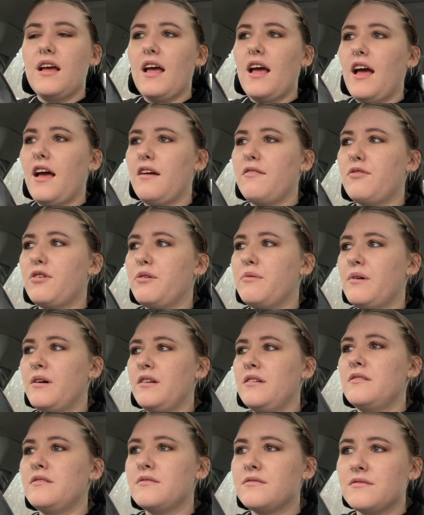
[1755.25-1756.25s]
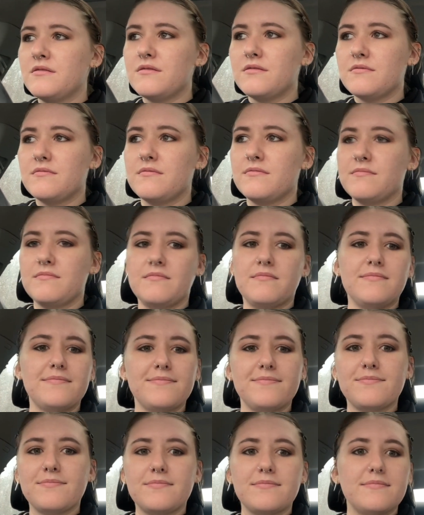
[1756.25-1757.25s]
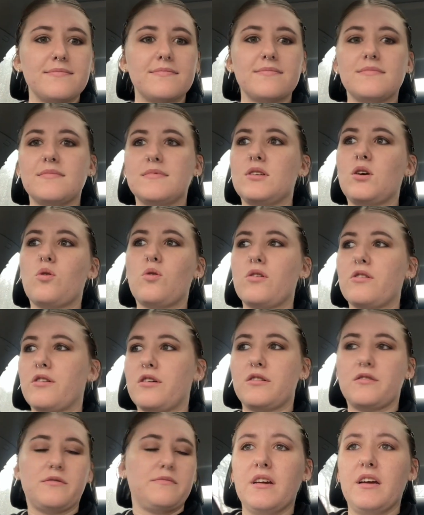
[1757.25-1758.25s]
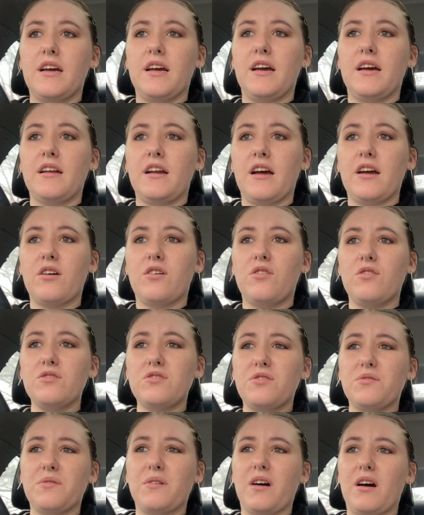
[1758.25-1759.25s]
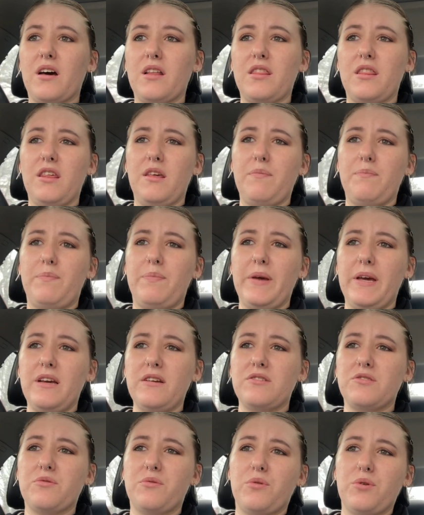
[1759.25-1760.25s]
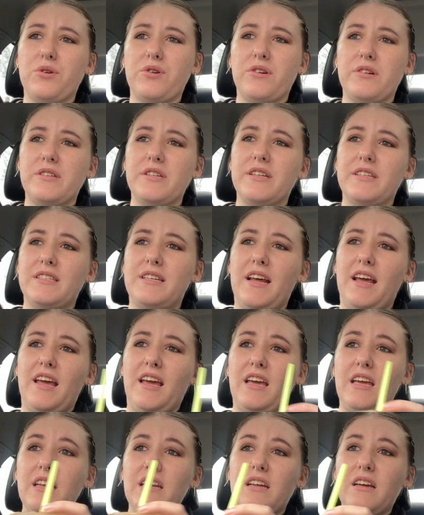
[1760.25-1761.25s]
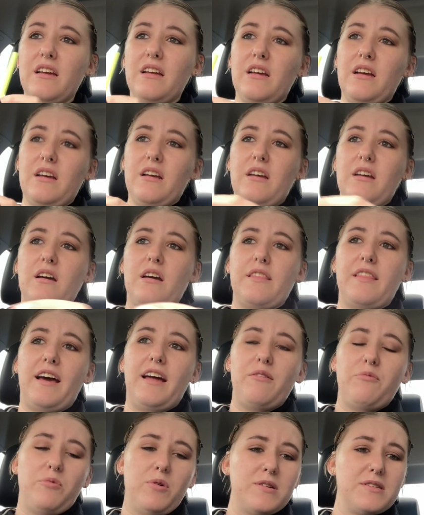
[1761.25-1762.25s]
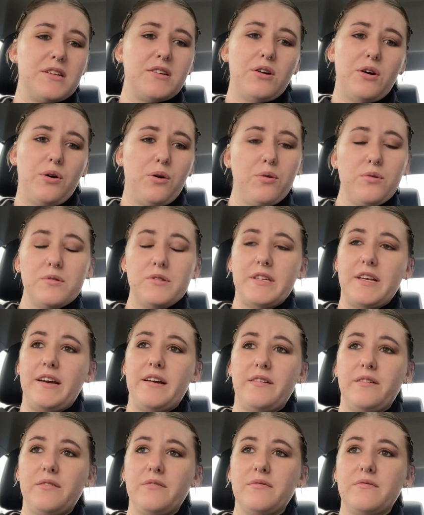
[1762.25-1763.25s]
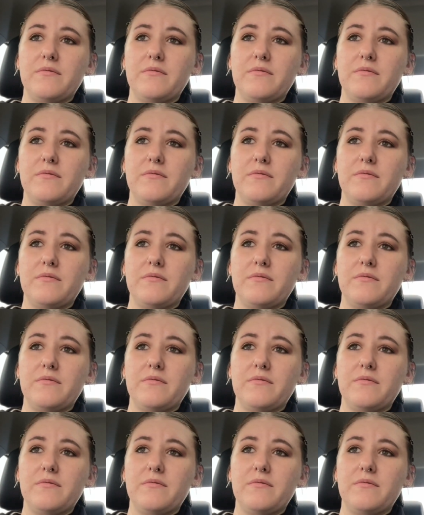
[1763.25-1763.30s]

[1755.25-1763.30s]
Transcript: everyone ordered, and I also got the biggest order to date that wasn't wholesale,